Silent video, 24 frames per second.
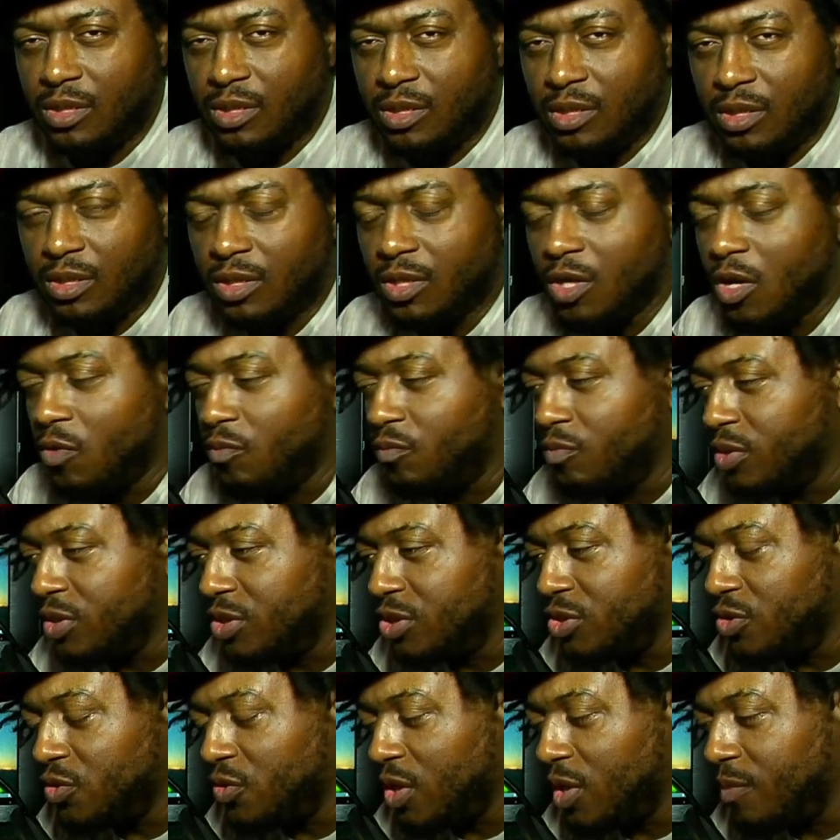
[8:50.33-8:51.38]
the
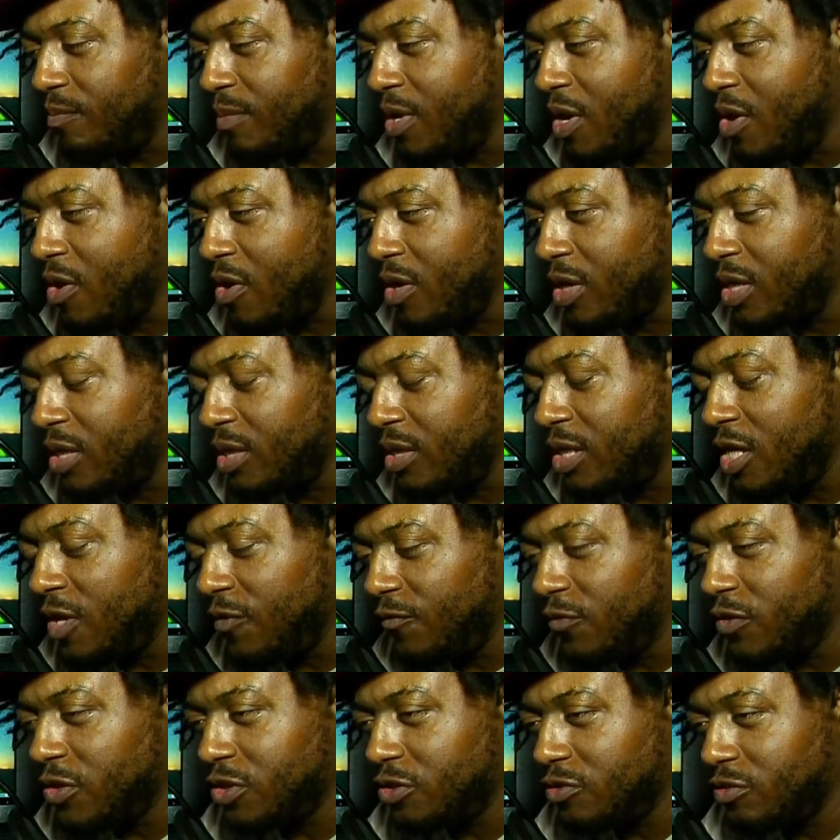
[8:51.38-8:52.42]
original American
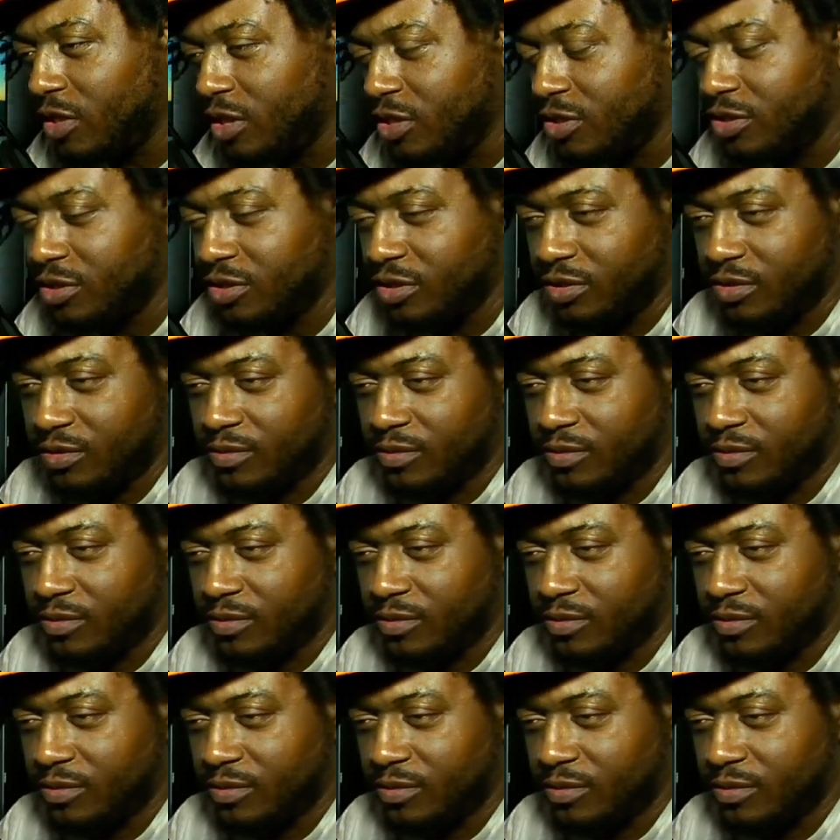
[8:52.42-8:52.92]
infrastructure.